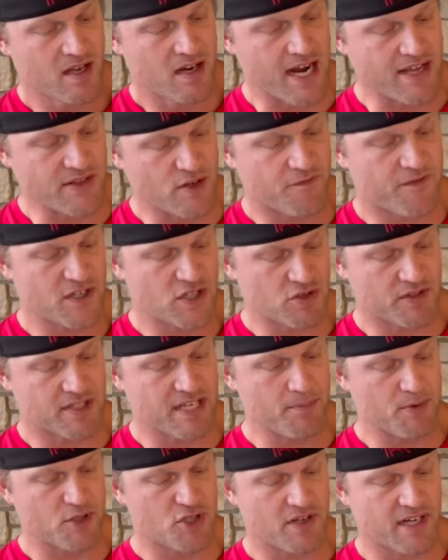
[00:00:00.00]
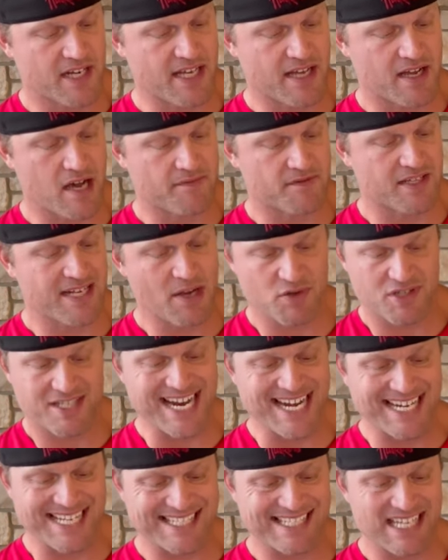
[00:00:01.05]
All right, the official temperature at kickoff today was
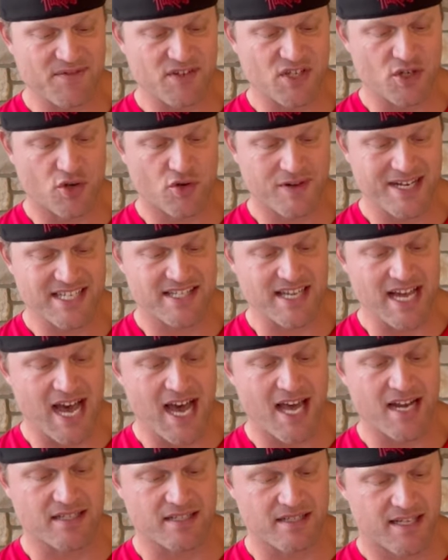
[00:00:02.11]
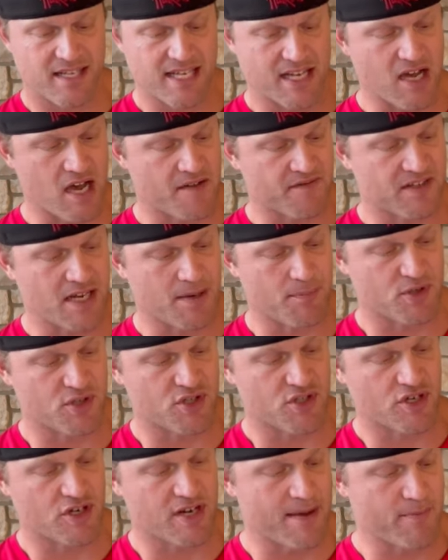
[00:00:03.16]
97 degrees, the hottest kickoff
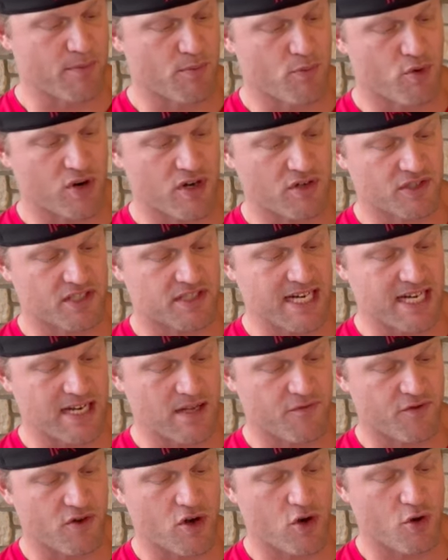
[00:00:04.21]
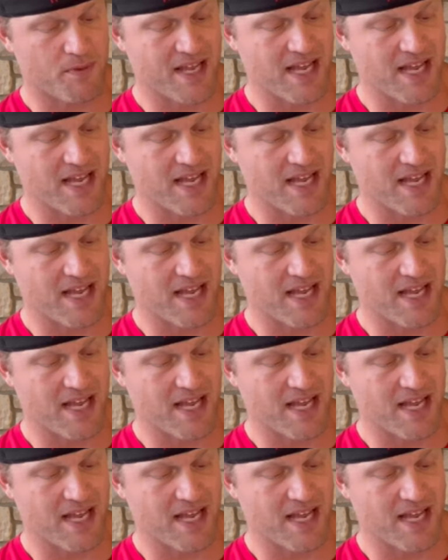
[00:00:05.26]
temperature at Memorial Stadium for a home